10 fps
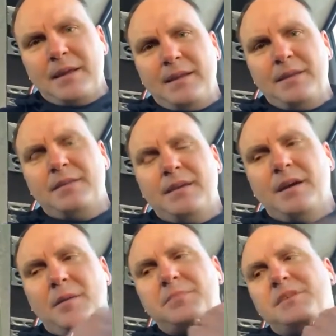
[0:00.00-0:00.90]
I didn't think
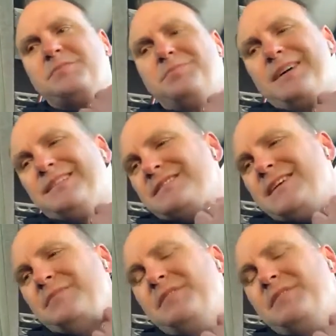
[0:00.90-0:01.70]
helped us, but at the same